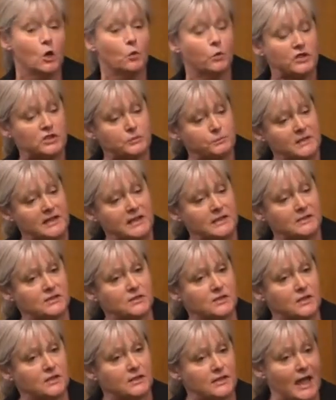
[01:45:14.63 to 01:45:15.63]
which
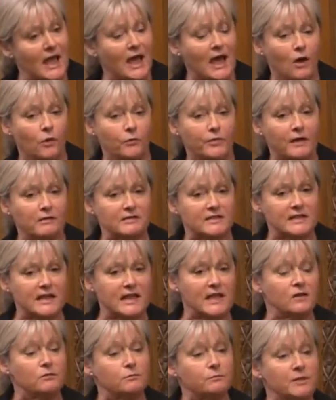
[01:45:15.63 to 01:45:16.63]
means that now there is
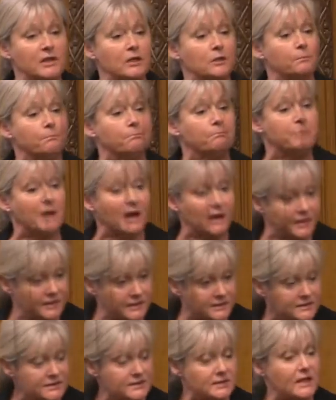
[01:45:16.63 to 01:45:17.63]
inbuilt
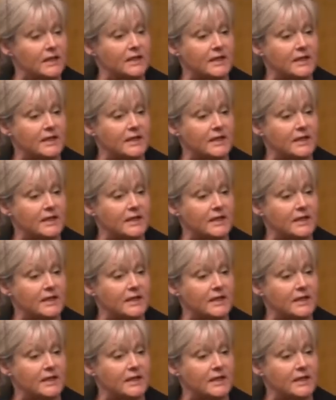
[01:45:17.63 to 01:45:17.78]
bias